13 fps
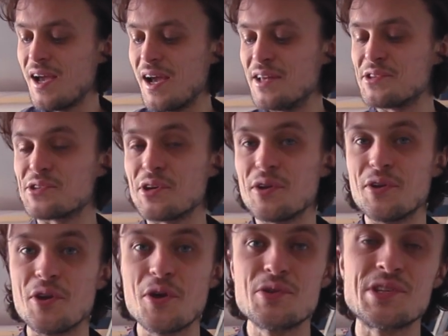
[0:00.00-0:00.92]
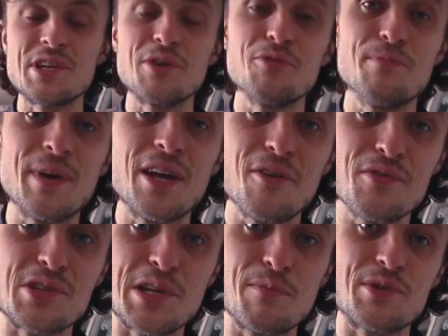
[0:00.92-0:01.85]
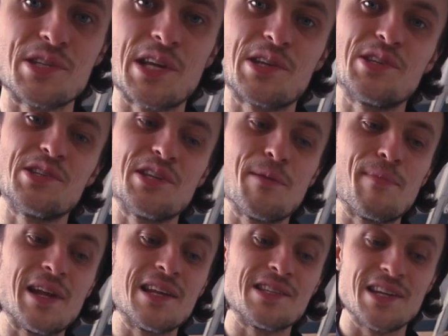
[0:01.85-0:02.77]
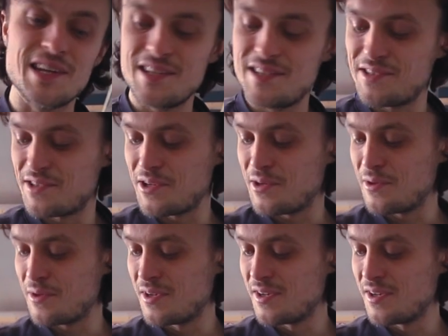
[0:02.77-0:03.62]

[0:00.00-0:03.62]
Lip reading: And so no single bee obviously possesses the ability to